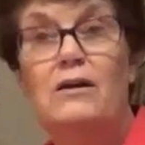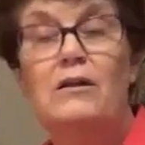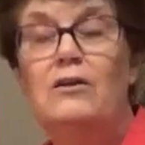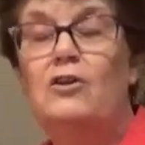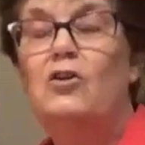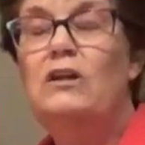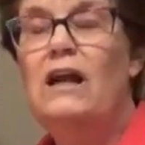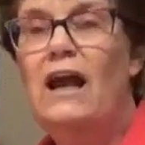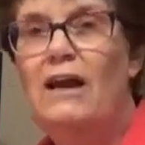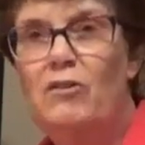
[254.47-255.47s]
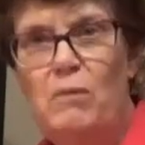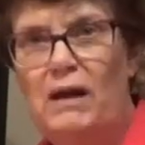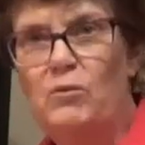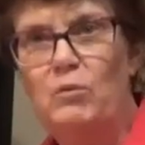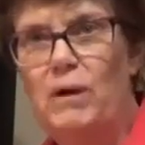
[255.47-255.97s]
You couldn't have a
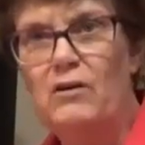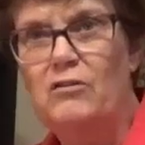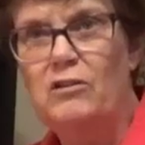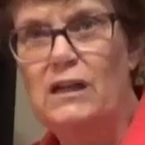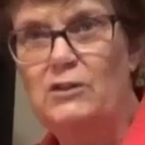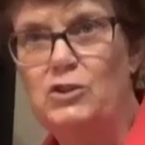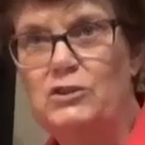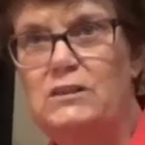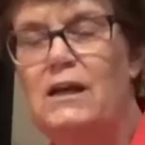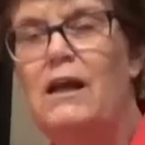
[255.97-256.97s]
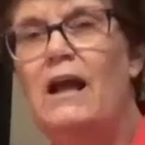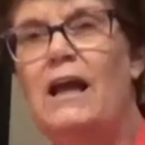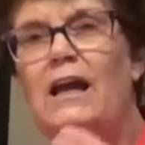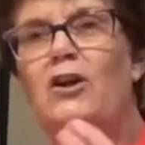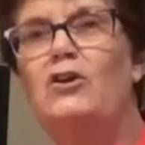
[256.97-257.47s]
man with better credentials.
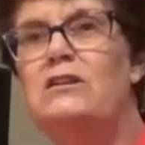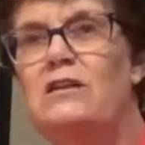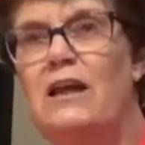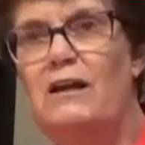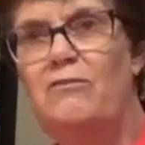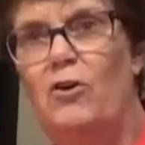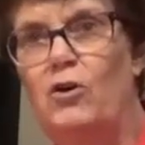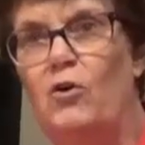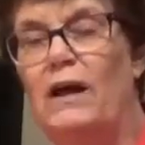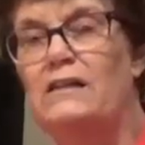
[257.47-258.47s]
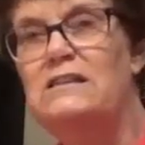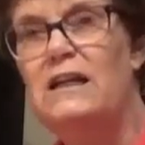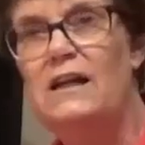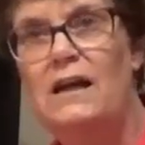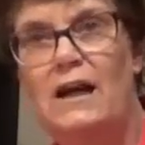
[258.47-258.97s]
He looked at that photo and
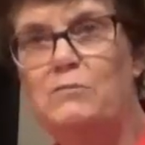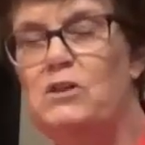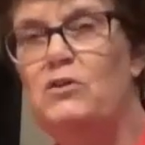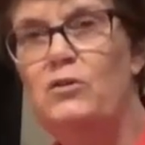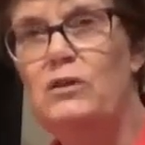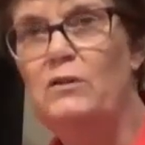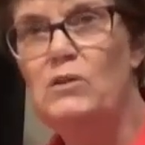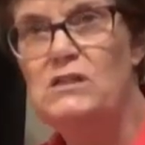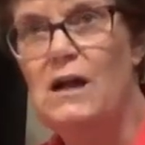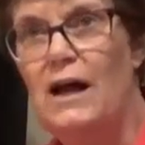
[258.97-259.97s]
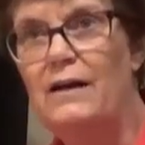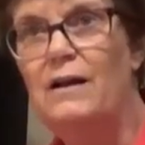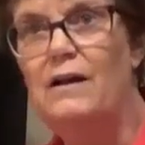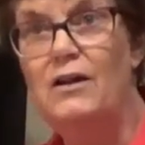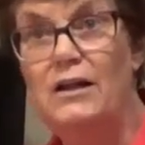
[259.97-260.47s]
said it absolutely was not
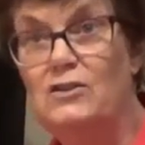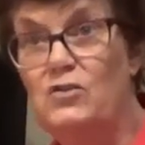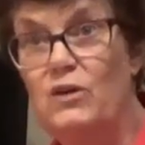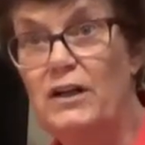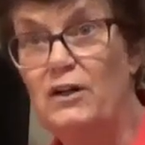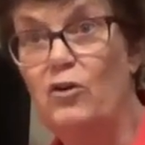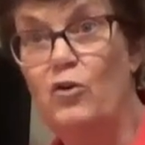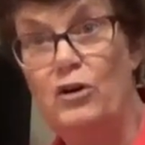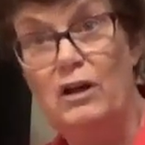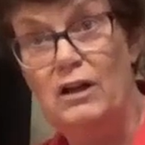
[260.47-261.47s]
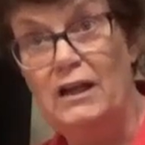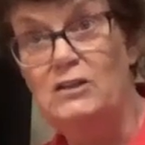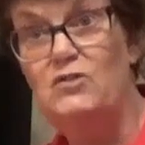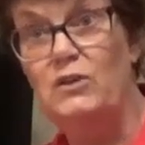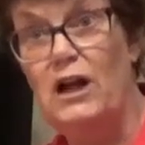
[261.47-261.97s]
a lens flare or a
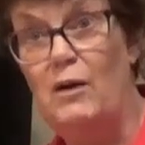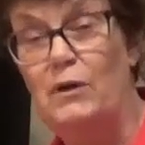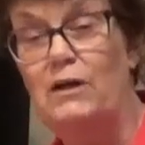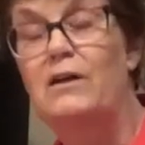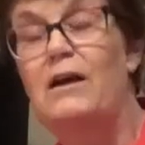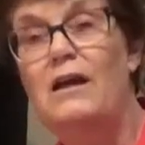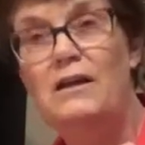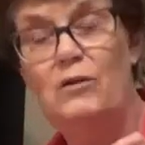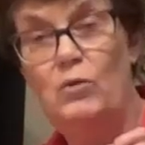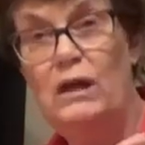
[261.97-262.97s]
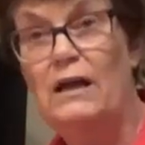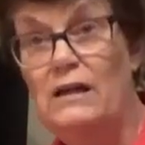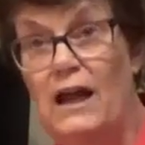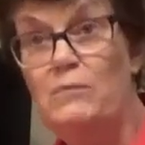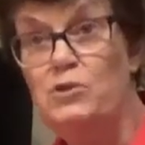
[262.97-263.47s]
lens phenomena, that we had
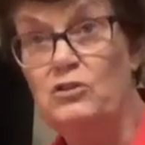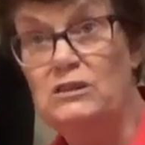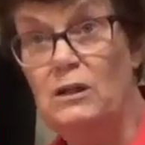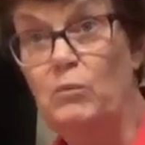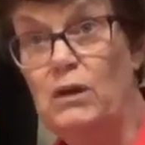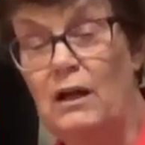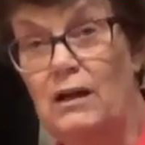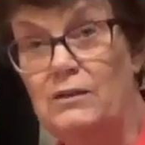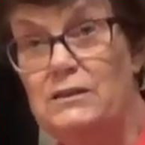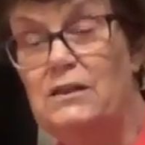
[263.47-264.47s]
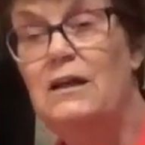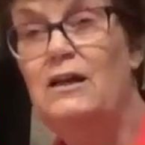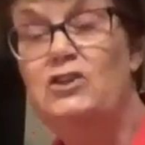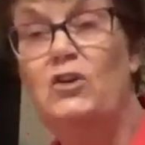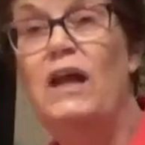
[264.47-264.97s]
captured something else.
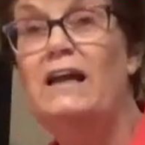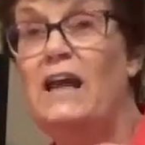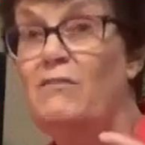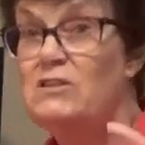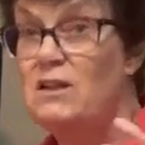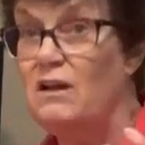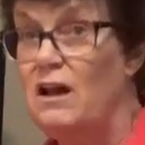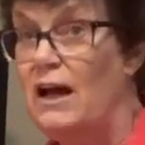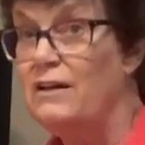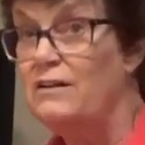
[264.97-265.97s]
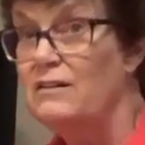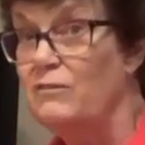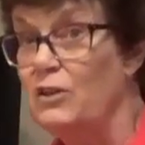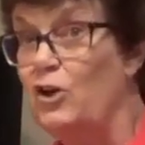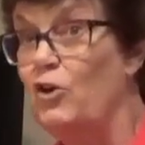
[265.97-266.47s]
So that gave us a lot of
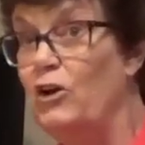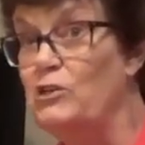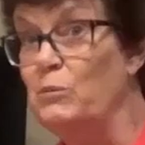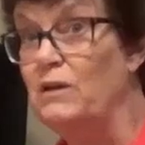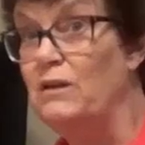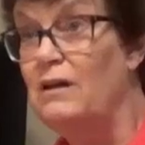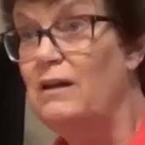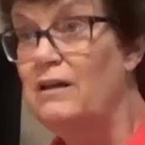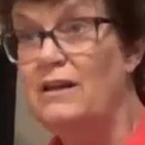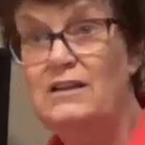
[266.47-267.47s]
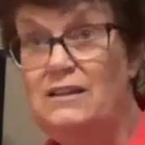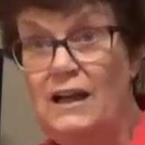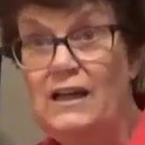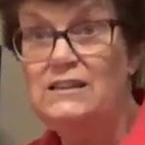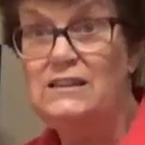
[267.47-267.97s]
encouragement that
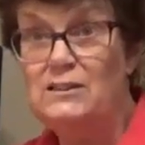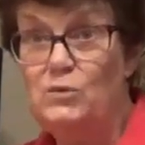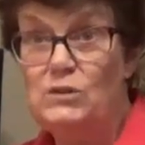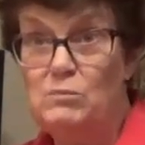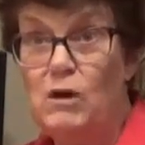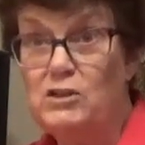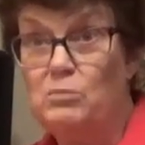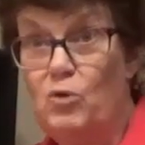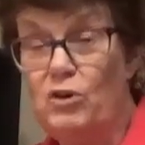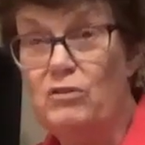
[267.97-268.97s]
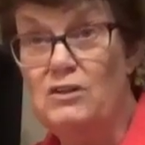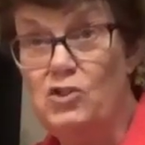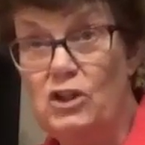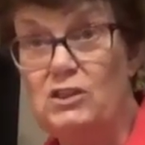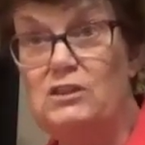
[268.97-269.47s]
yes, this was much more than
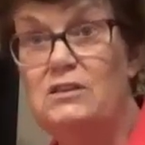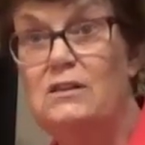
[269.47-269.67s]
just